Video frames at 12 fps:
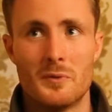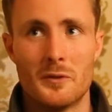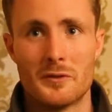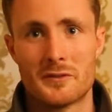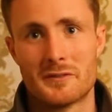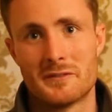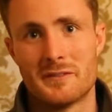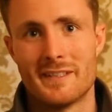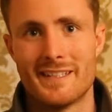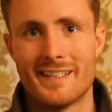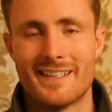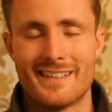But
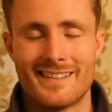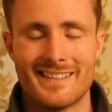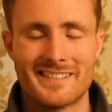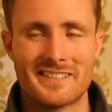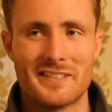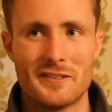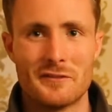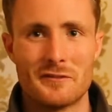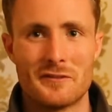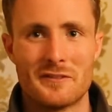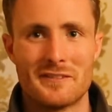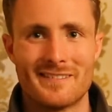yeah, it's
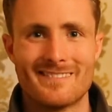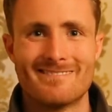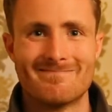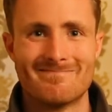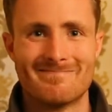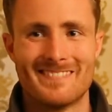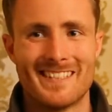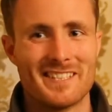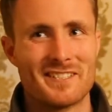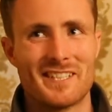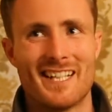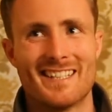
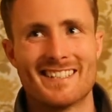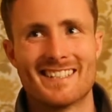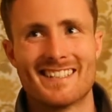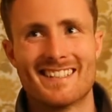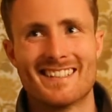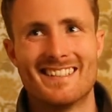challenging.